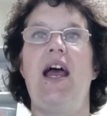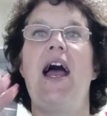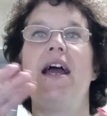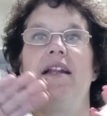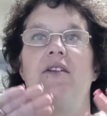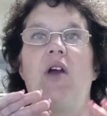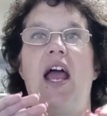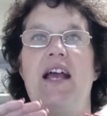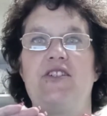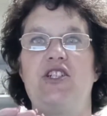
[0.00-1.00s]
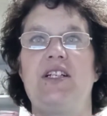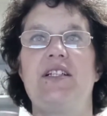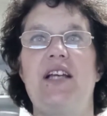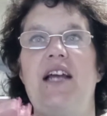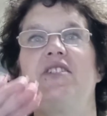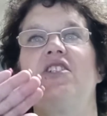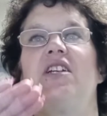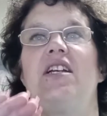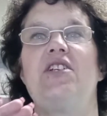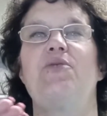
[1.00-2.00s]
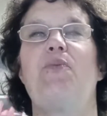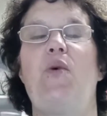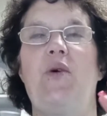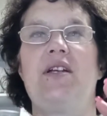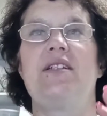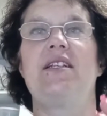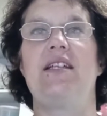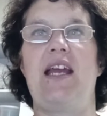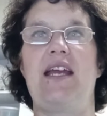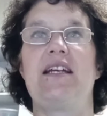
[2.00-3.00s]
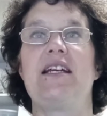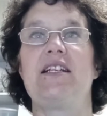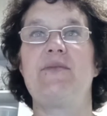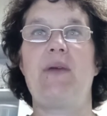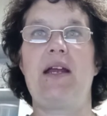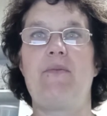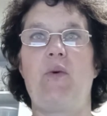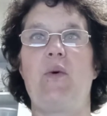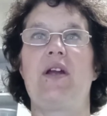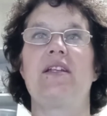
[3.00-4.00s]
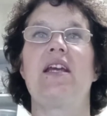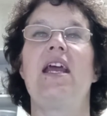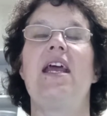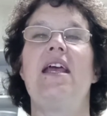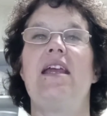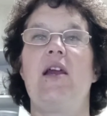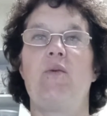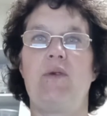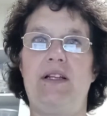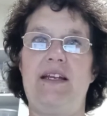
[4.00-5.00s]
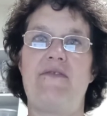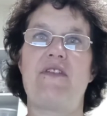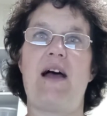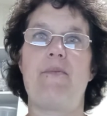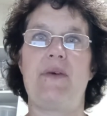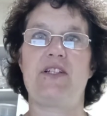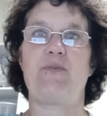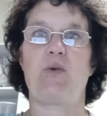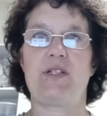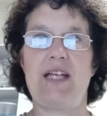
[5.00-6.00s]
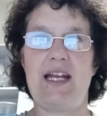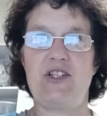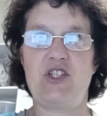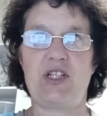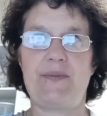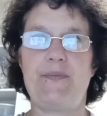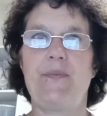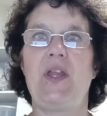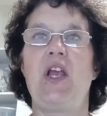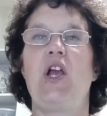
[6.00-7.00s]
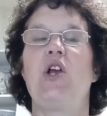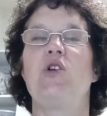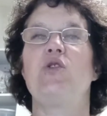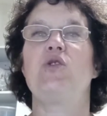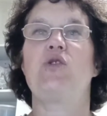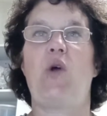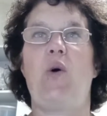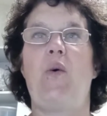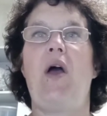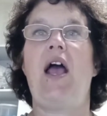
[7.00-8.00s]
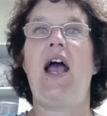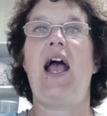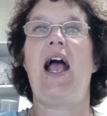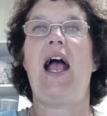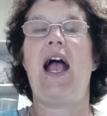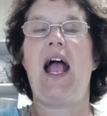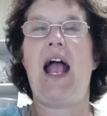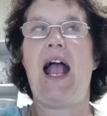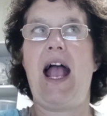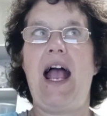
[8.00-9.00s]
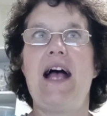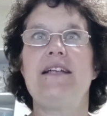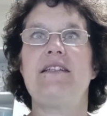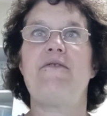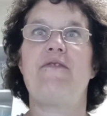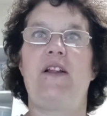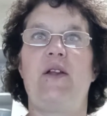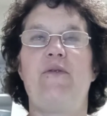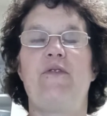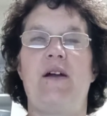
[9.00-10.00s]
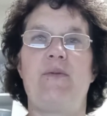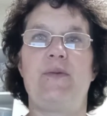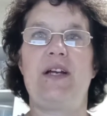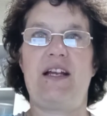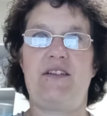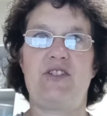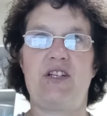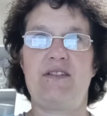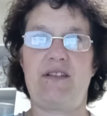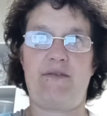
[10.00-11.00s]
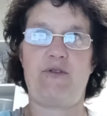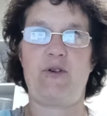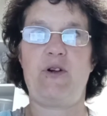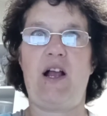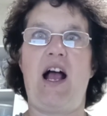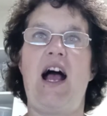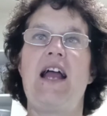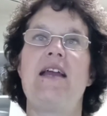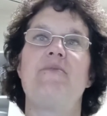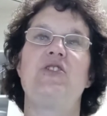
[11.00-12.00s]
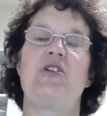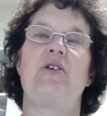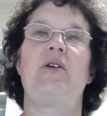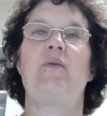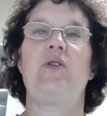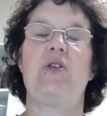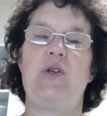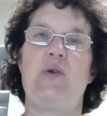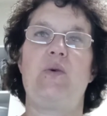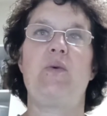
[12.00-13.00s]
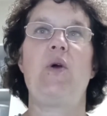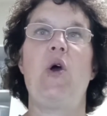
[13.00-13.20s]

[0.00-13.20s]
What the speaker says: and as she touched each point today, each pain point, it relieved that much more tension. So, as a fellow fibromyalgia sufferer, I am sharing with you,